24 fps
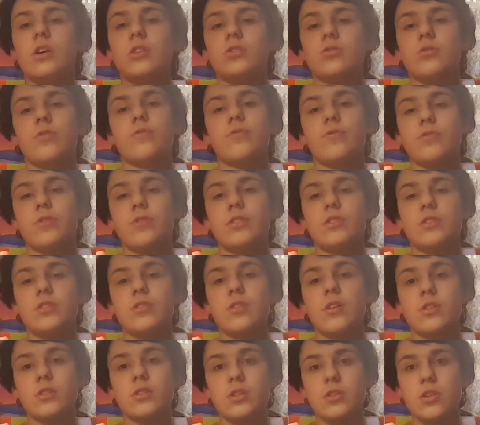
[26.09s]
So if this
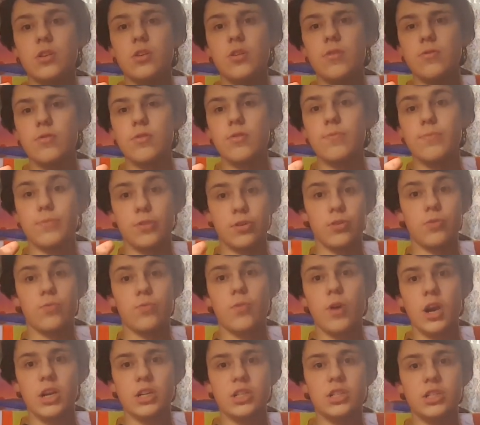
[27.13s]
is on YouTube and you're
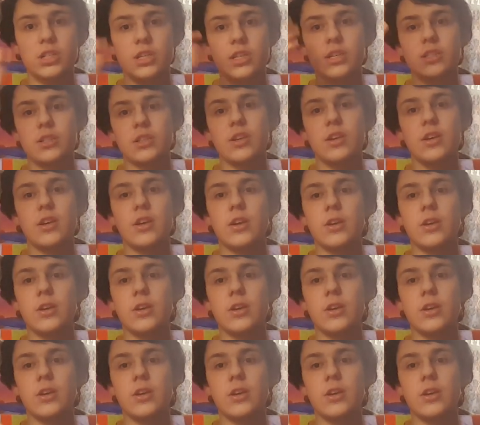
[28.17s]
watching this,